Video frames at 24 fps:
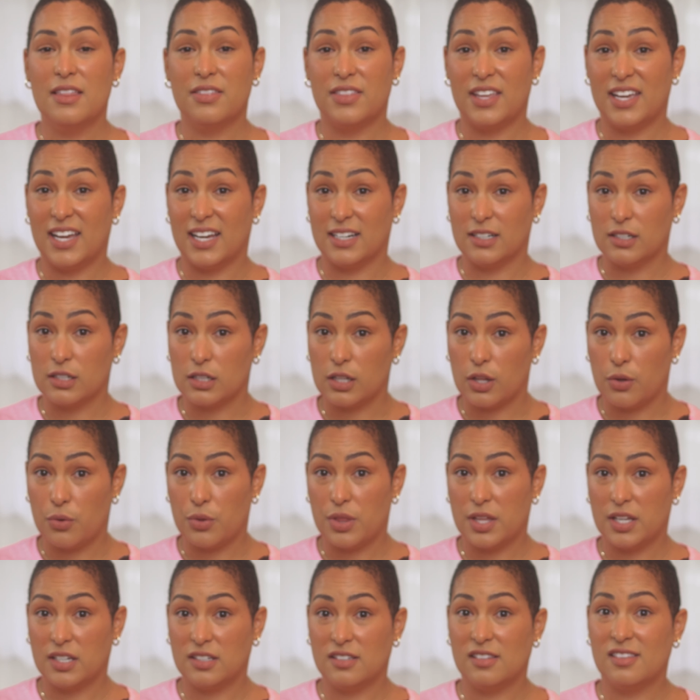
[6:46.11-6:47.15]
they had
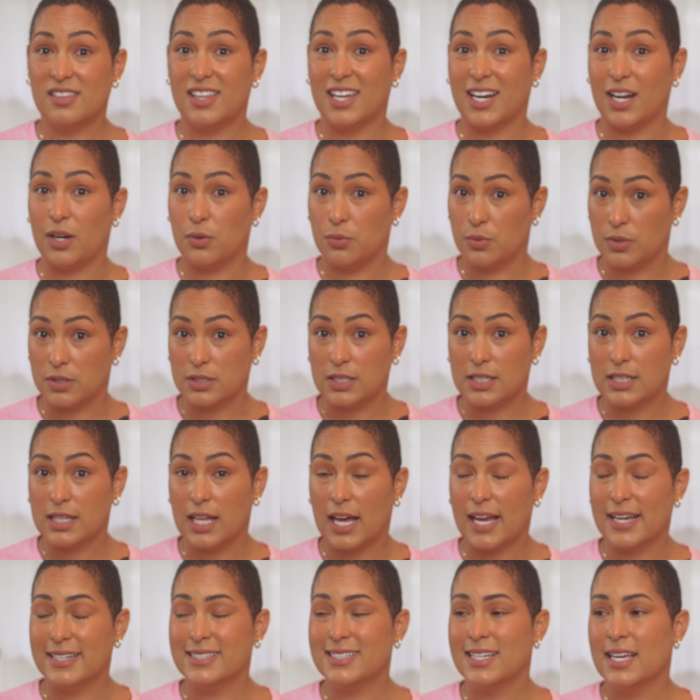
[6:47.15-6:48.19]
clothing that I really
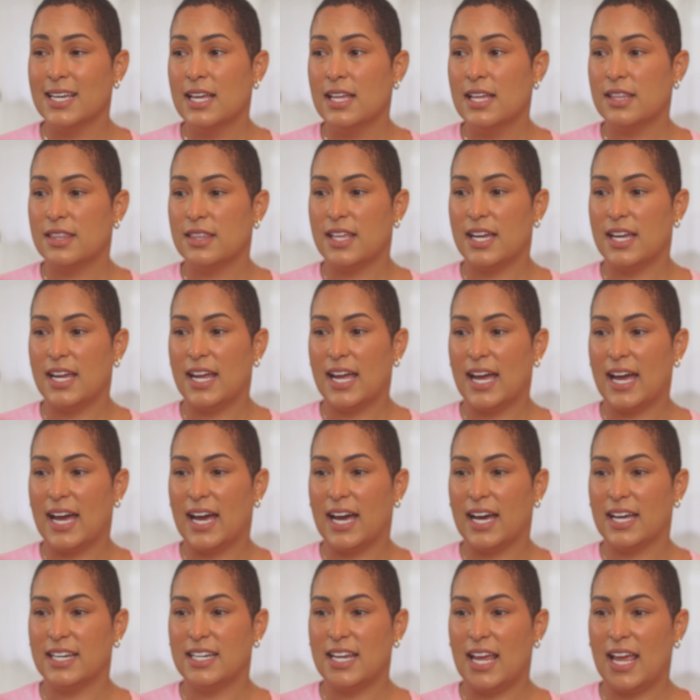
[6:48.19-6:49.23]
liked. They
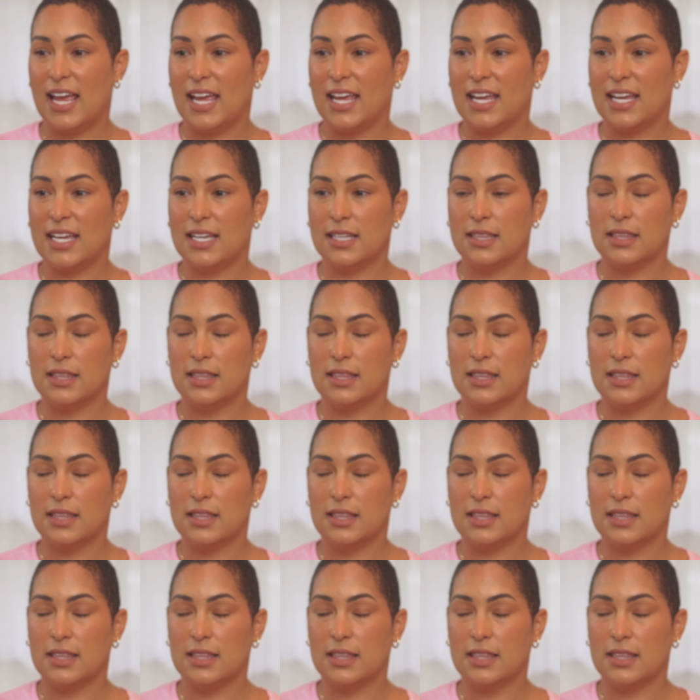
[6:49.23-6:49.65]
had a